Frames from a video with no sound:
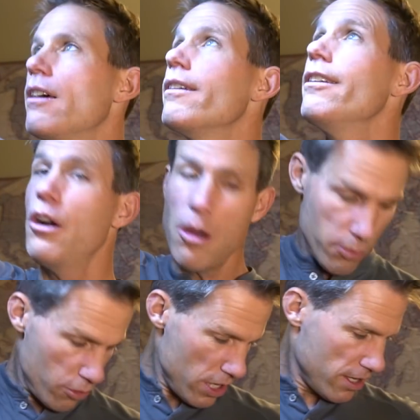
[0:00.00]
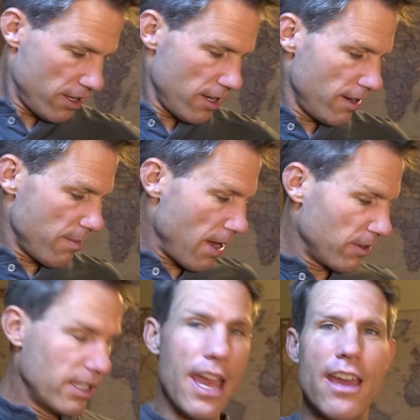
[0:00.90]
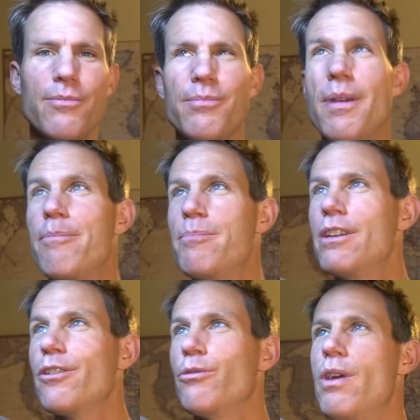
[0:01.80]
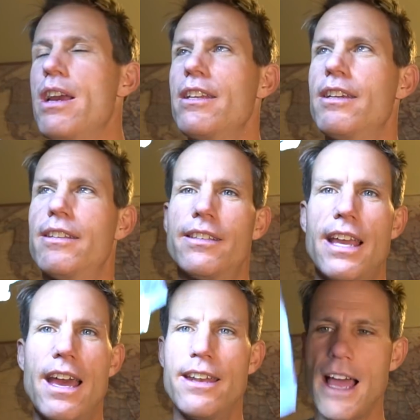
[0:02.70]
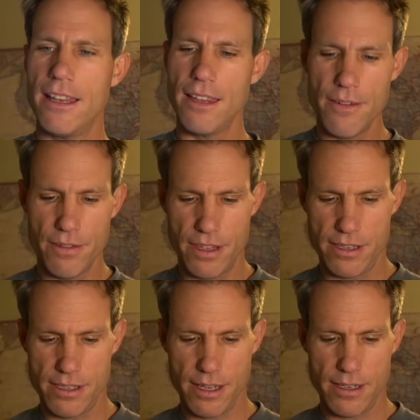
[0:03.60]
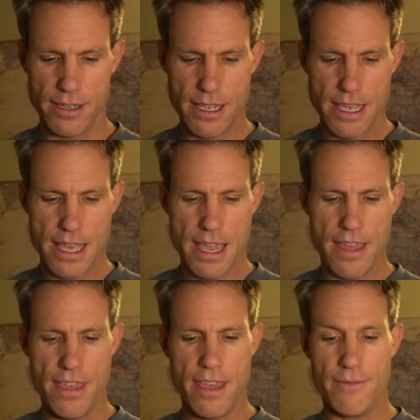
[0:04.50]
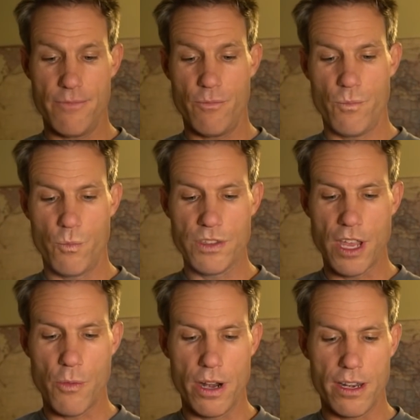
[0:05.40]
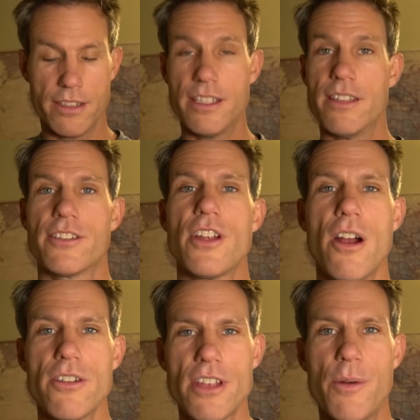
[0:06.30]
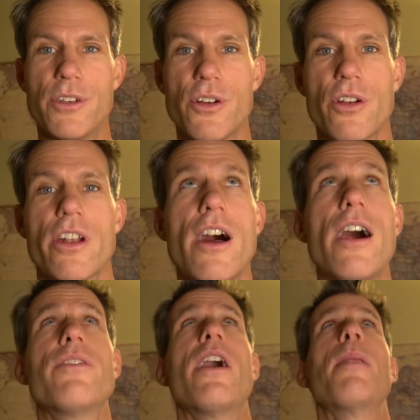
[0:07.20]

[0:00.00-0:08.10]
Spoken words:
you know, a pretty good about 10-meter radius. And I love this thing. And then once I wanted to see the stars, I would turn it off